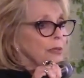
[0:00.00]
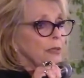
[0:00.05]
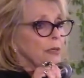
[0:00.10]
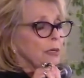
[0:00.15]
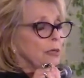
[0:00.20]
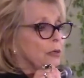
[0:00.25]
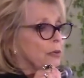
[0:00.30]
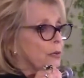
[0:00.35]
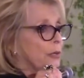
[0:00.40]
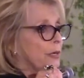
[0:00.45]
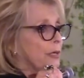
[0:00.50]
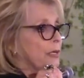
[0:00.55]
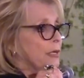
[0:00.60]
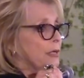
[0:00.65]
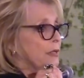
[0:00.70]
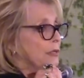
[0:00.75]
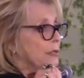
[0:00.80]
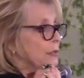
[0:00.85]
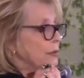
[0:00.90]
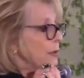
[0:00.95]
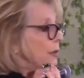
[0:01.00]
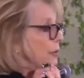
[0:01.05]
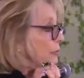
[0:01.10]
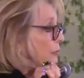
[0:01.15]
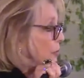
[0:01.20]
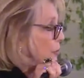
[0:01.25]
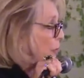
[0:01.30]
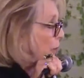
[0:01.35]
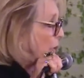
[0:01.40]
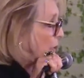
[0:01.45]
according to
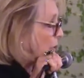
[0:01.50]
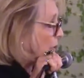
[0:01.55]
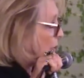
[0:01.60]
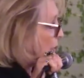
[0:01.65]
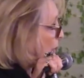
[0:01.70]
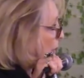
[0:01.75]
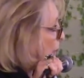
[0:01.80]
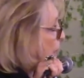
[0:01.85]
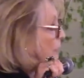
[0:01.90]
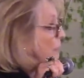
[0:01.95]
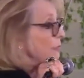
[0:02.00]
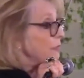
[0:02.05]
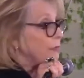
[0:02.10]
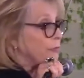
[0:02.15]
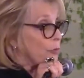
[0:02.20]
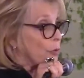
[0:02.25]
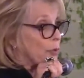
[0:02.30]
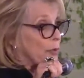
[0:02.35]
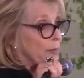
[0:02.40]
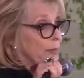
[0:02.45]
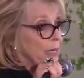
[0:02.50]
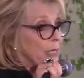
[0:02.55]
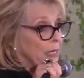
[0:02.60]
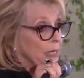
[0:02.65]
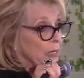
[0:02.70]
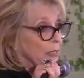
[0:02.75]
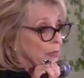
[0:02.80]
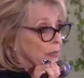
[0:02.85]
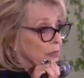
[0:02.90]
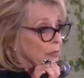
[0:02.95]
everybody, in 4
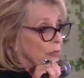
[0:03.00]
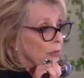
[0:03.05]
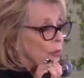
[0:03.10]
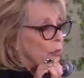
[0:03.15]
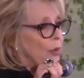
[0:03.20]
minutes.